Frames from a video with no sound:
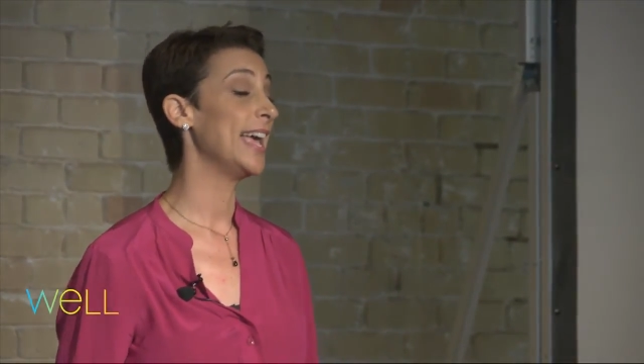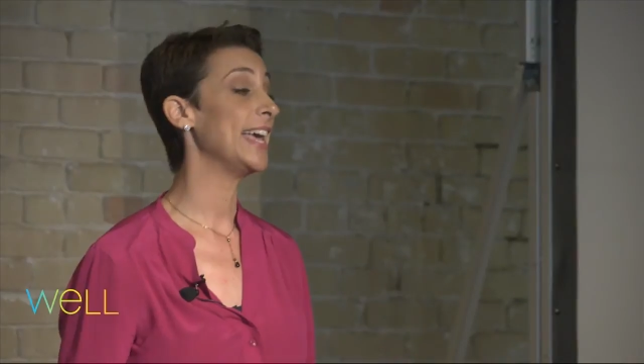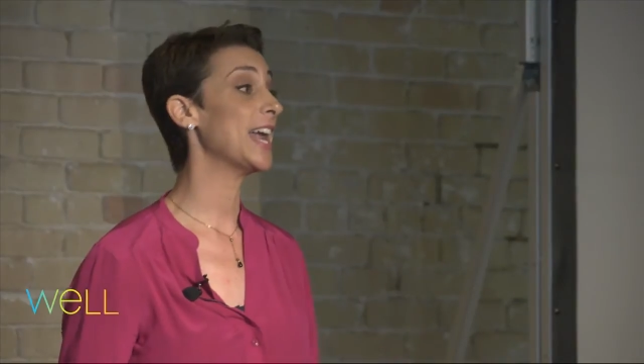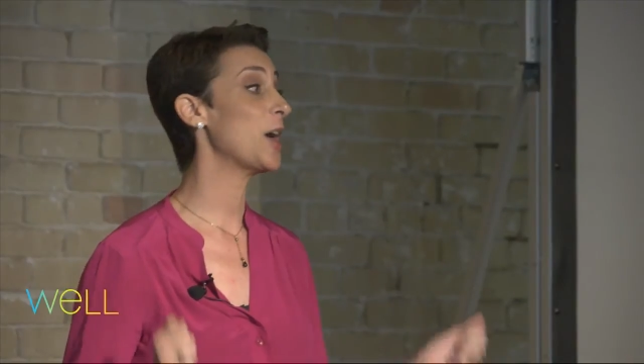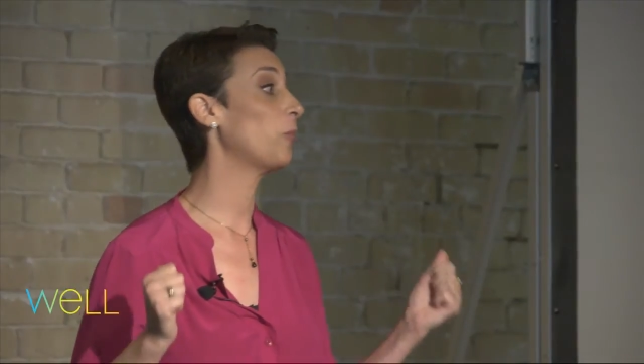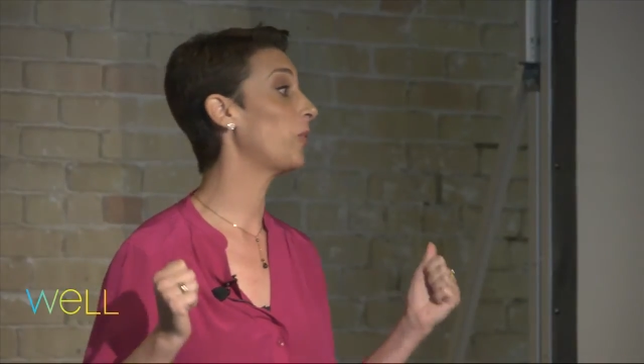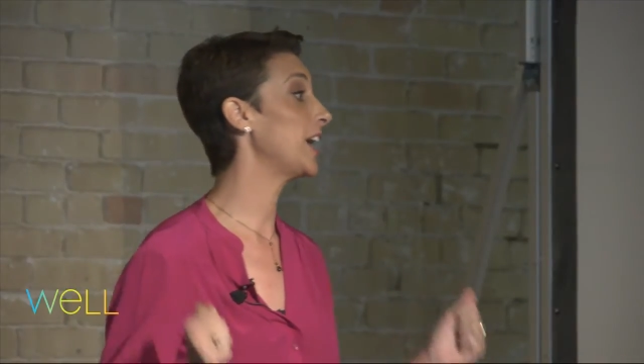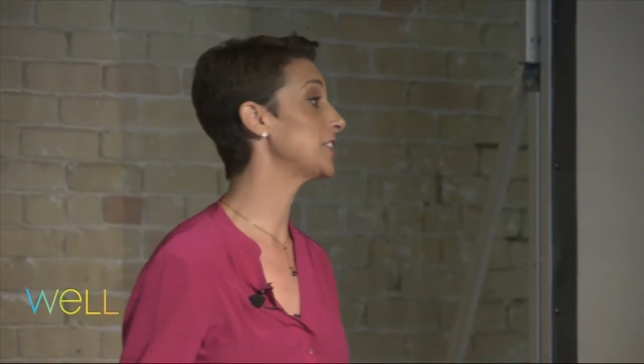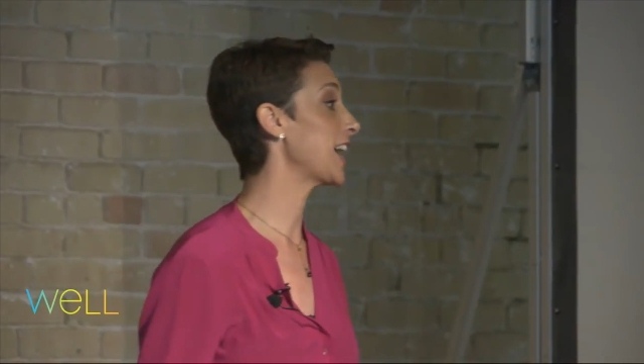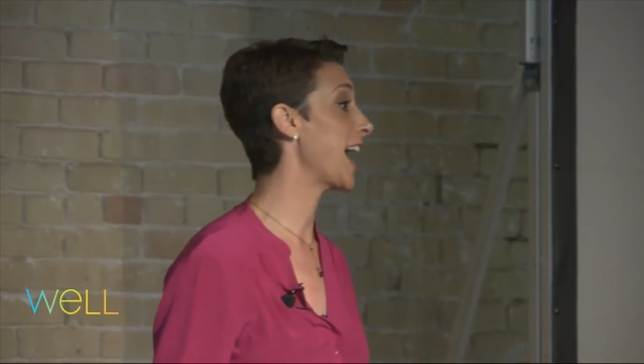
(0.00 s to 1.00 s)
And I
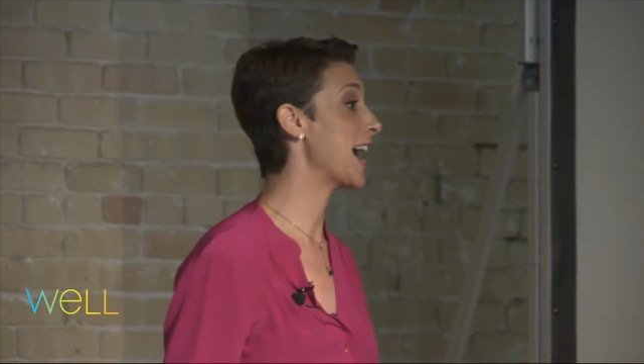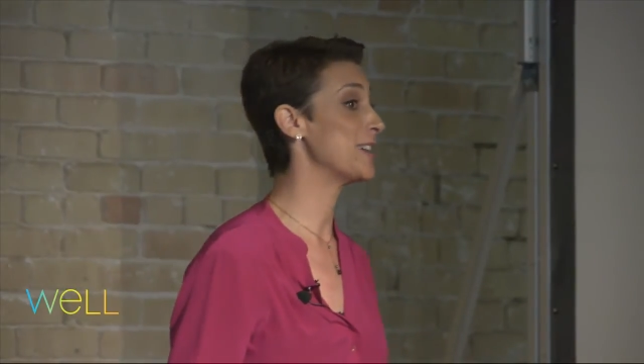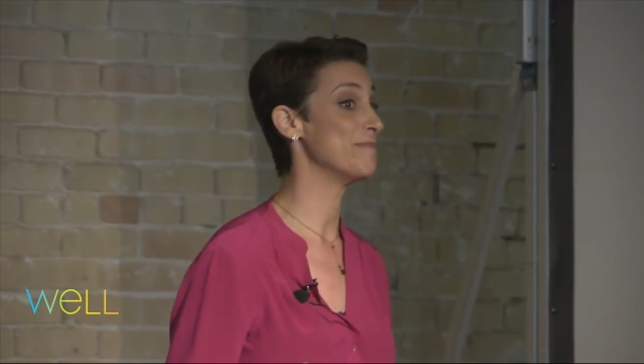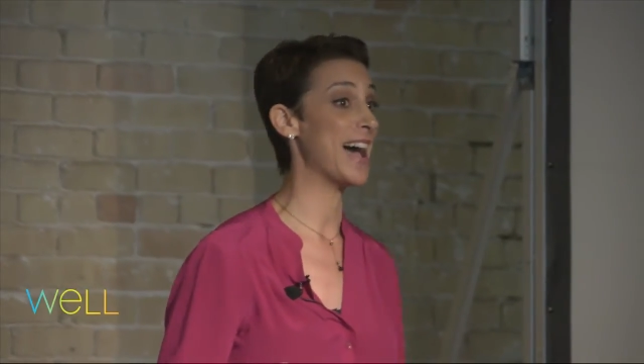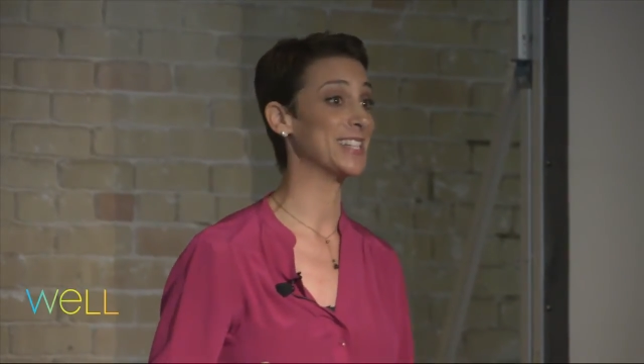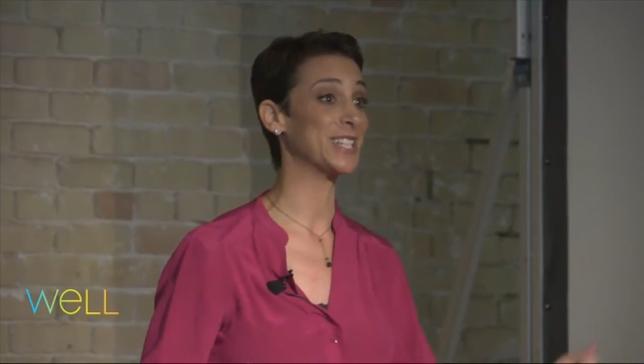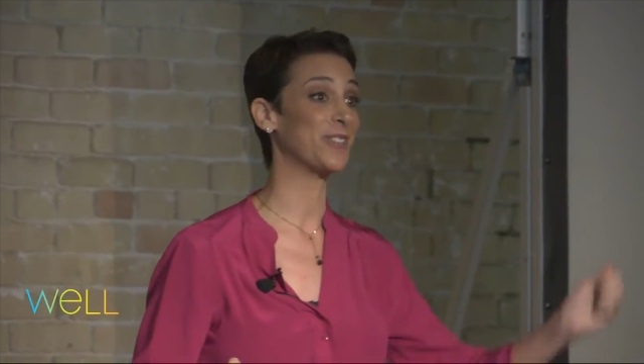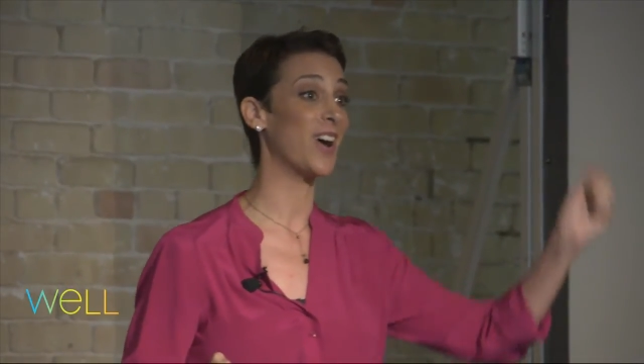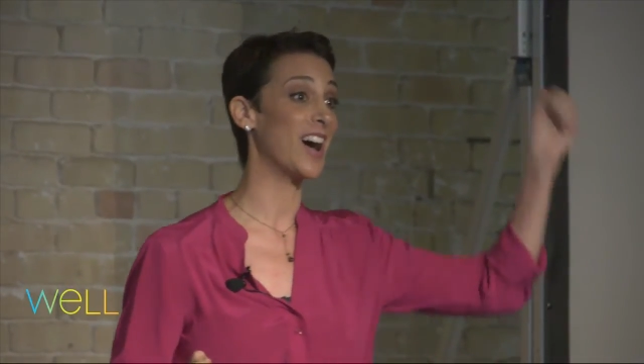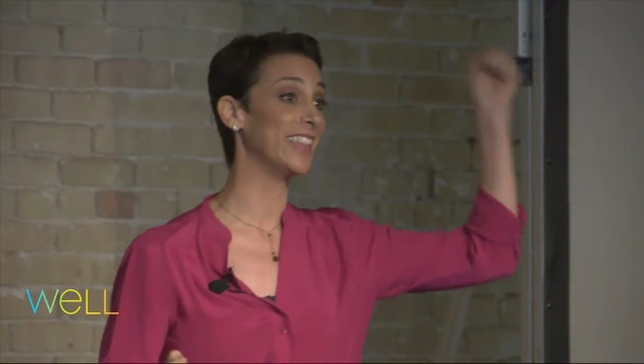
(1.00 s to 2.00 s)
wish I had a magic
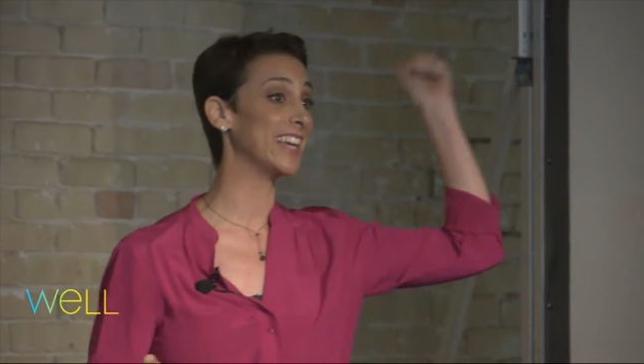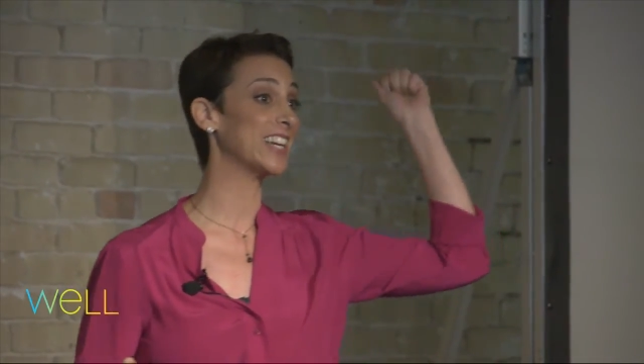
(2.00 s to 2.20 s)
wand that